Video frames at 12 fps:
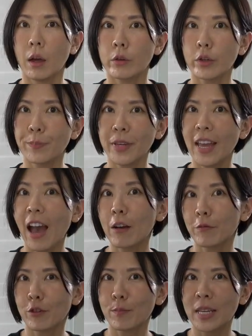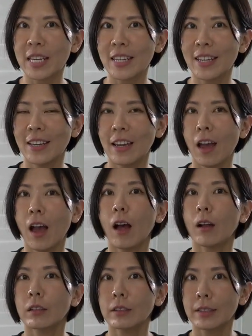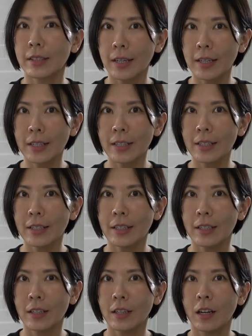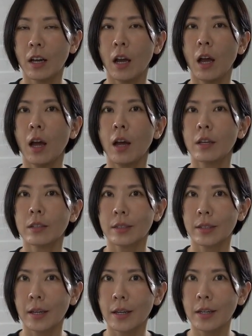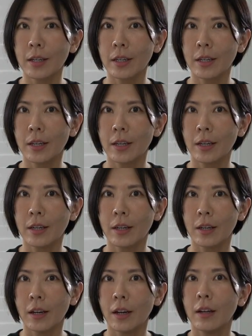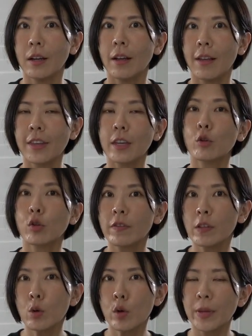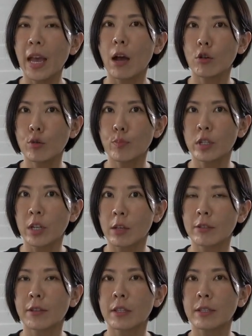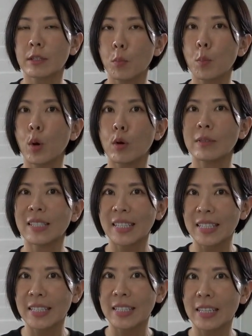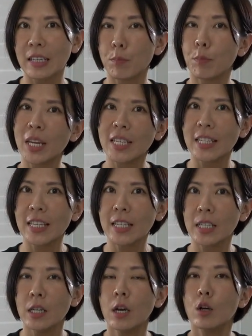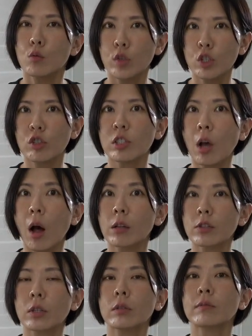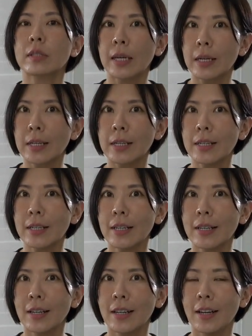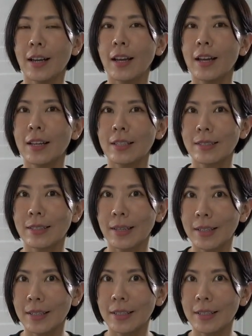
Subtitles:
Repeat after me. T. T. The equivalent would be how you pronounce the symbol T in Pinyin, which is also T. T.